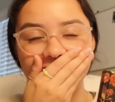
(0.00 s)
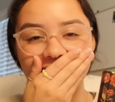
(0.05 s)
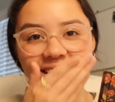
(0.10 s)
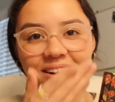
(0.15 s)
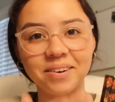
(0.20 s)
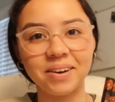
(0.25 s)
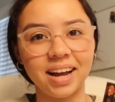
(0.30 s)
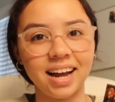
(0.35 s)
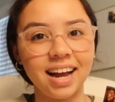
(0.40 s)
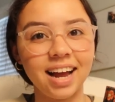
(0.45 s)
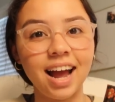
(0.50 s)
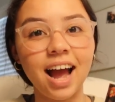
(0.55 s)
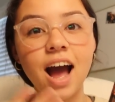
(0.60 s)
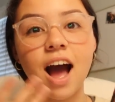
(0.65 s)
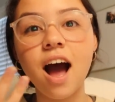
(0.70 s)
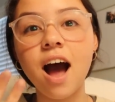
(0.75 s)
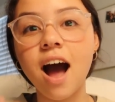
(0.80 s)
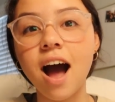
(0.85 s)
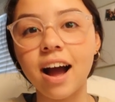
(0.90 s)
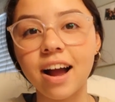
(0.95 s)
Okay,
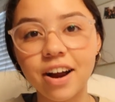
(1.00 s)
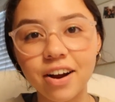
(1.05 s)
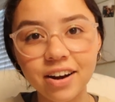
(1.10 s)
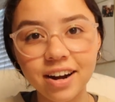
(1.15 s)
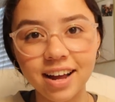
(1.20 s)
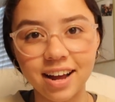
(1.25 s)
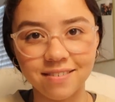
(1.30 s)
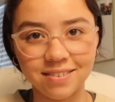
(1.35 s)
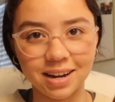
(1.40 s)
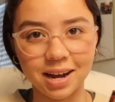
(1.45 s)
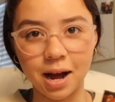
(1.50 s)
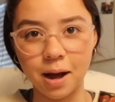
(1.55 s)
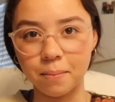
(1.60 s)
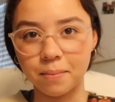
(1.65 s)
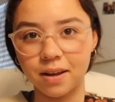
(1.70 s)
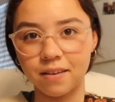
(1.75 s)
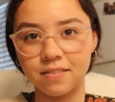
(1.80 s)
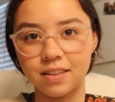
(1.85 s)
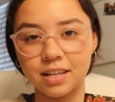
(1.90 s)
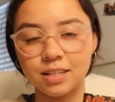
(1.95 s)
I already have a
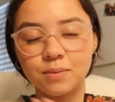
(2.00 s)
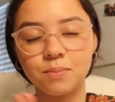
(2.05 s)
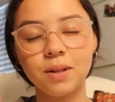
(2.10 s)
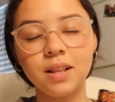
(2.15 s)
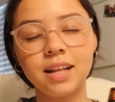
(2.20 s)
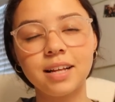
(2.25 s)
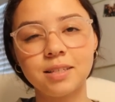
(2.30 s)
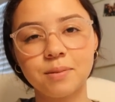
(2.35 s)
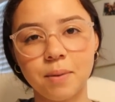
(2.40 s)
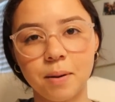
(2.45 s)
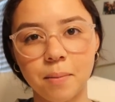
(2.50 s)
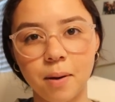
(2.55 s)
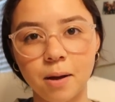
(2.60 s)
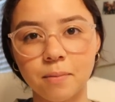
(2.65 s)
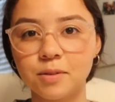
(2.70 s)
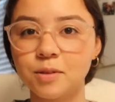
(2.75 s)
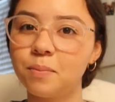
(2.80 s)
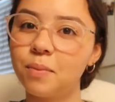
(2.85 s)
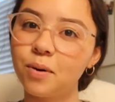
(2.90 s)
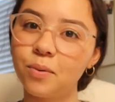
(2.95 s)
copy of this, but it's my
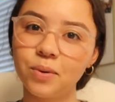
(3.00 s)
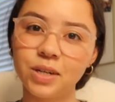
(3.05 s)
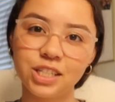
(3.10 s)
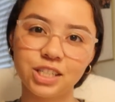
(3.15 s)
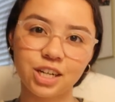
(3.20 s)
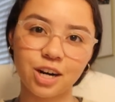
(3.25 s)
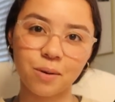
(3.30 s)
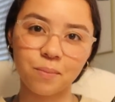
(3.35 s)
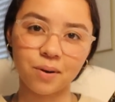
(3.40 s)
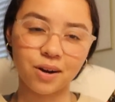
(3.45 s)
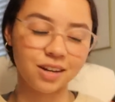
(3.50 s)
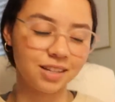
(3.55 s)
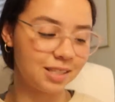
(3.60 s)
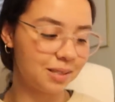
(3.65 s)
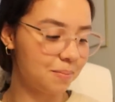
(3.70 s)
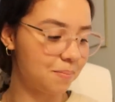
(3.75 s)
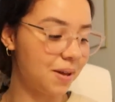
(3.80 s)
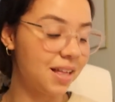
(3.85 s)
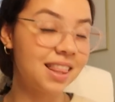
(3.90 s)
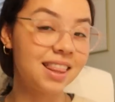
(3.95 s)
mom's, but we share
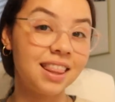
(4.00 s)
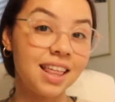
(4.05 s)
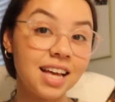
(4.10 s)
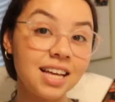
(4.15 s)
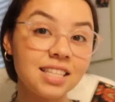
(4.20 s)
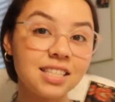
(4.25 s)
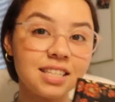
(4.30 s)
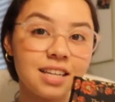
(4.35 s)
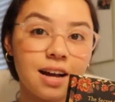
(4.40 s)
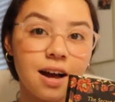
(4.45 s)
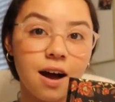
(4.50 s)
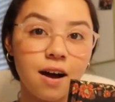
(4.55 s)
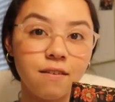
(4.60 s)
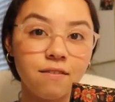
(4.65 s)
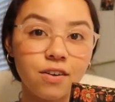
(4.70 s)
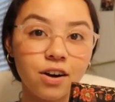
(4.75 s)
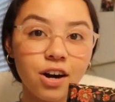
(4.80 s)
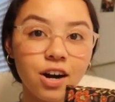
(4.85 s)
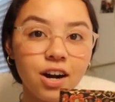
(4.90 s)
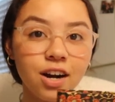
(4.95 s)
books. But this
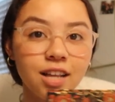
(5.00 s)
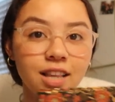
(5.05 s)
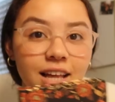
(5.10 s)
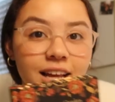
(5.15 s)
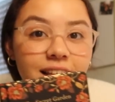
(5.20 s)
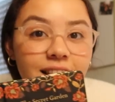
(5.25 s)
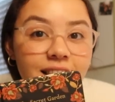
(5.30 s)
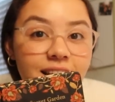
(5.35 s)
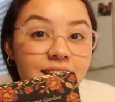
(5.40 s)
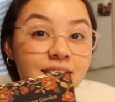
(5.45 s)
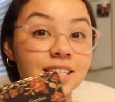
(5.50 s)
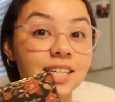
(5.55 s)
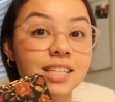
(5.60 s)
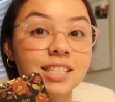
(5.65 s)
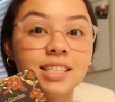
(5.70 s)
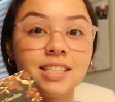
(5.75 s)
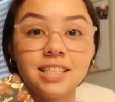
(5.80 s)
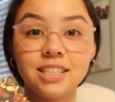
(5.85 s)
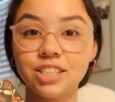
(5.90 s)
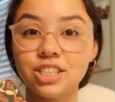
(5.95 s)
cover, like this
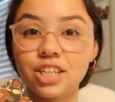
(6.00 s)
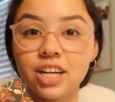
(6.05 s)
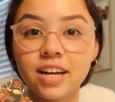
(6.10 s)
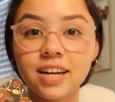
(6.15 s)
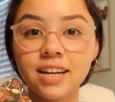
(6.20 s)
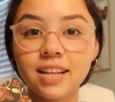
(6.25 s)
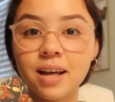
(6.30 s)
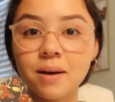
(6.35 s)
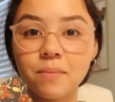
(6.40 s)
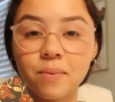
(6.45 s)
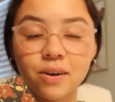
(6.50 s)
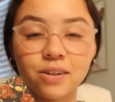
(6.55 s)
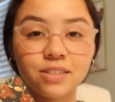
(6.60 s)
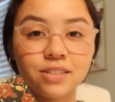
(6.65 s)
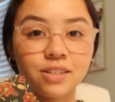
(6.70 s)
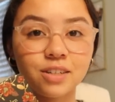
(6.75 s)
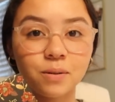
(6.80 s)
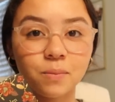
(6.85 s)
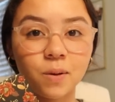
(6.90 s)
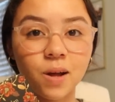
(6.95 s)
edition that Barnes &
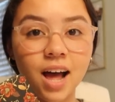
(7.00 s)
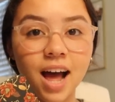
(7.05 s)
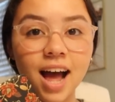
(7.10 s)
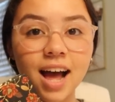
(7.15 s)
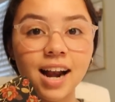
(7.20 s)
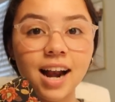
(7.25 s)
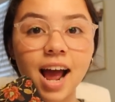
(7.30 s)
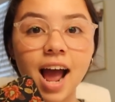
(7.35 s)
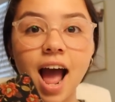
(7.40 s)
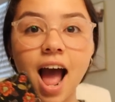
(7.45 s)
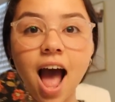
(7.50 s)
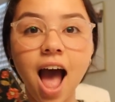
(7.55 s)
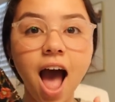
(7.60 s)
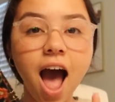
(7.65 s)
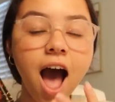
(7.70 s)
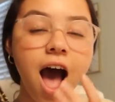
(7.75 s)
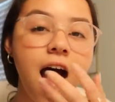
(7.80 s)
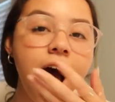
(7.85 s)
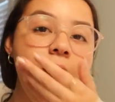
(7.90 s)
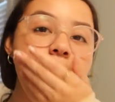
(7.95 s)
Noble had,
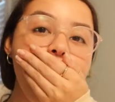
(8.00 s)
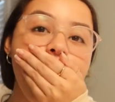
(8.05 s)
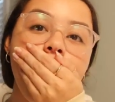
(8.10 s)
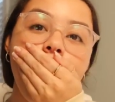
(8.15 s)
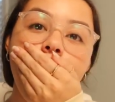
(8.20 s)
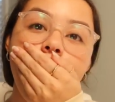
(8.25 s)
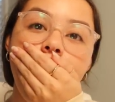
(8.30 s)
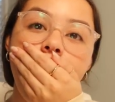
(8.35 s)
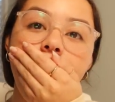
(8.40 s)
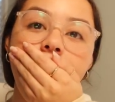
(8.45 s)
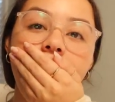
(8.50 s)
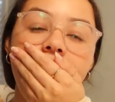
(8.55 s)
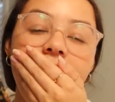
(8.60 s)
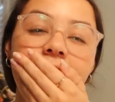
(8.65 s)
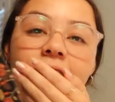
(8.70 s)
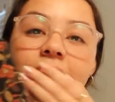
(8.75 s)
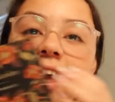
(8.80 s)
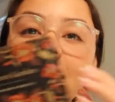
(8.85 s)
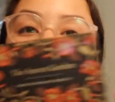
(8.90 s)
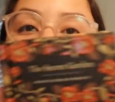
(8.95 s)

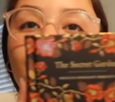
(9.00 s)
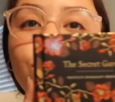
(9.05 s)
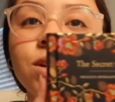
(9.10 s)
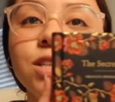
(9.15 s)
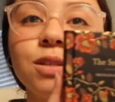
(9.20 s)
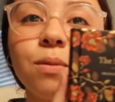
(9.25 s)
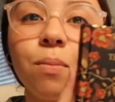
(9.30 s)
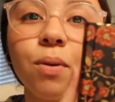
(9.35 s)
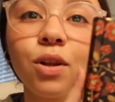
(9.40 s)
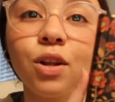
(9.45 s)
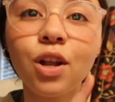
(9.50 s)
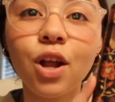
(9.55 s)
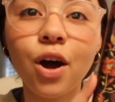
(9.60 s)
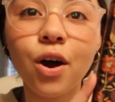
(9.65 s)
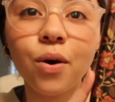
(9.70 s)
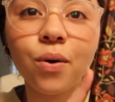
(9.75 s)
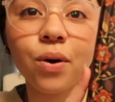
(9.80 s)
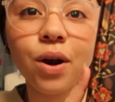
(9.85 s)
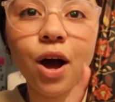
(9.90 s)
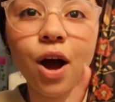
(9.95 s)
I was
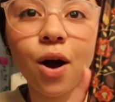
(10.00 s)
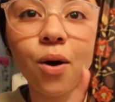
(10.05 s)
blown